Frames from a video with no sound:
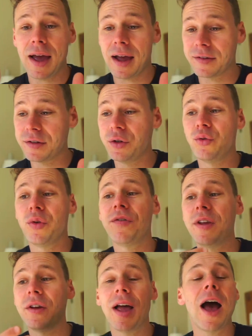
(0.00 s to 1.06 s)
to
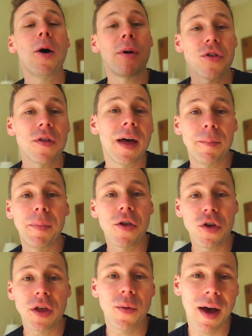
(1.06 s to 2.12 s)
reveal how much of that
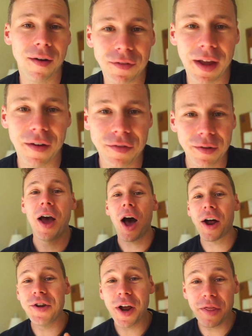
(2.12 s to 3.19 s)
budget you have left.
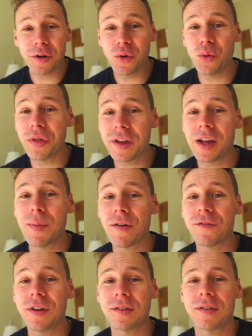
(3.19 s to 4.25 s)
Another cool thing about
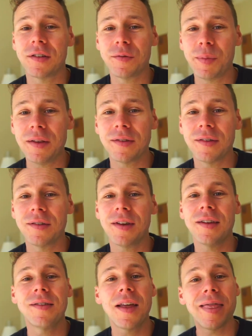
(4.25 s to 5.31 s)
fixed expenses
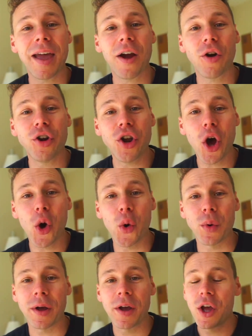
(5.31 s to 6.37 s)
is that they are
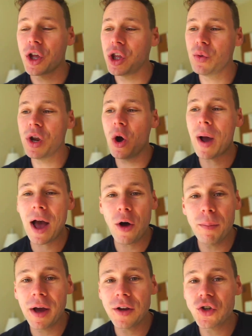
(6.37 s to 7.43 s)
known. You know how
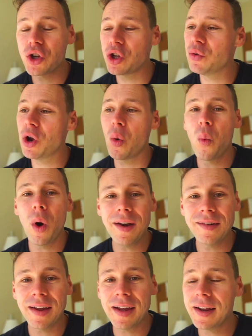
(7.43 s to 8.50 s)
much, you know what
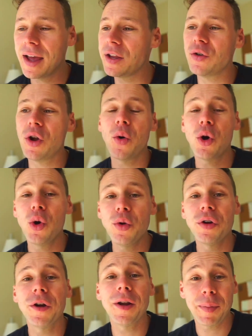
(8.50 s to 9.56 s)
date, and you know who you're
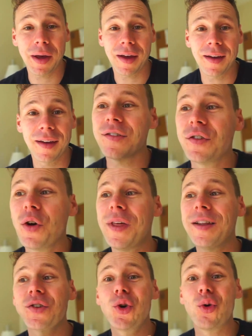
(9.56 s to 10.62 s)
going to pay. So
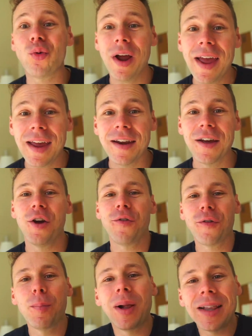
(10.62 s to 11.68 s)
that's great
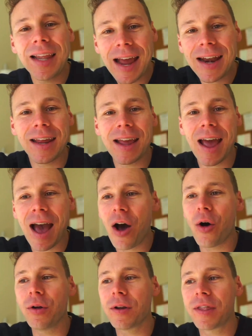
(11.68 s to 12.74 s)
for planning
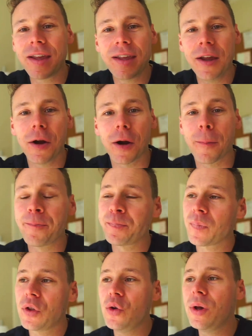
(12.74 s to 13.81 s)
out the year.
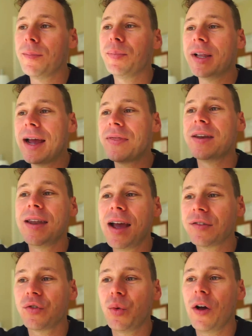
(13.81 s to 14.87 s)
You can plan the
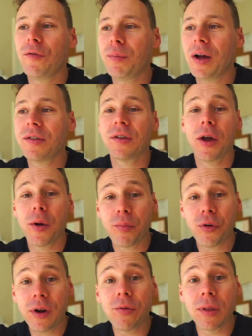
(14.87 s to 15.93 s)
next 12 months
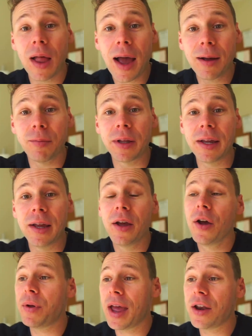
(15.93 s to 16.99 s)
pretty reliably
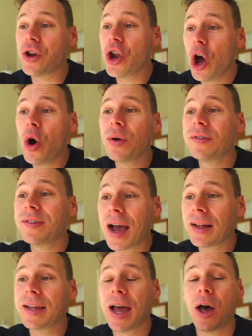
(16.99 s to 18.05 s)
and know
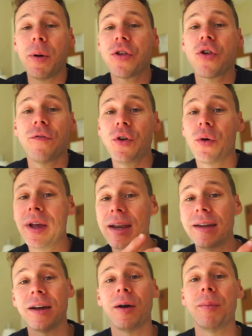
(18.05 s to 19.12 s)
exactly how much of your
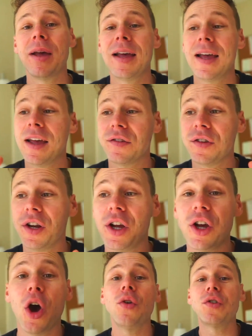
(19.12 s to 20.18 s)
income is going to
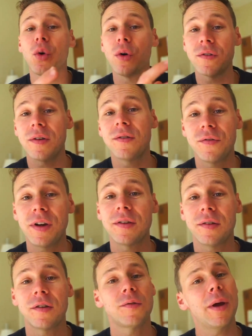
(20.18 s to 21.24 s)
go towards these fixed
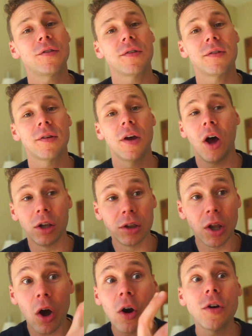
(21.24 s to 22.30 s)
expenses. A
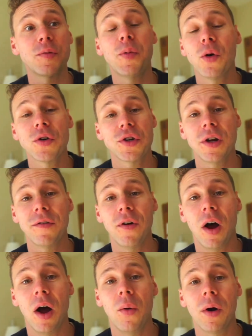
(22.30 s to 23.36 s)
large portion of
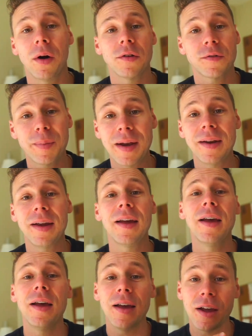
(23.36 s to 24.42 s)
our spending
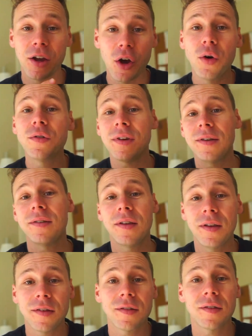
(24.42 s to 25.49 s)
goes into
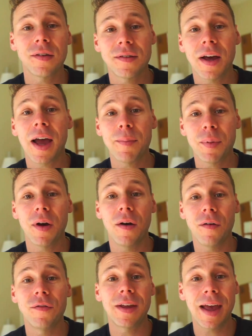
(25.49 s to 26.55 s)
this type
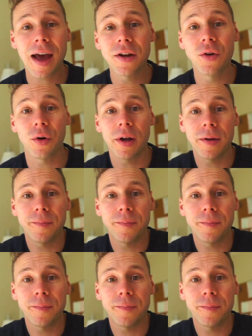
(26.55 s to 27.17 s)
of category.